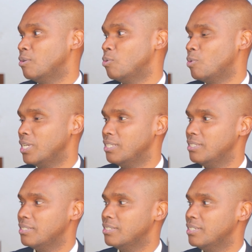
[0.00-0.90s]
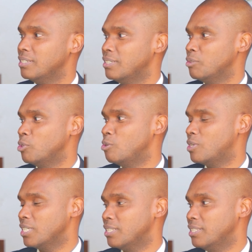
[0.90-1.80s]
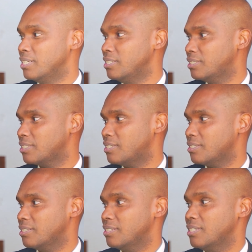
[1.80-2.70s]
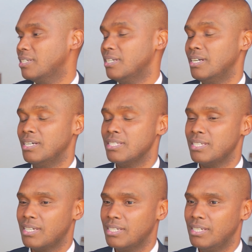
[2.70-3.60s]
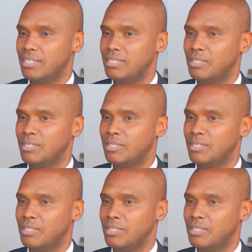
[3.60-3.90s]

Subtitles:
One, we look at the risk. Secondly,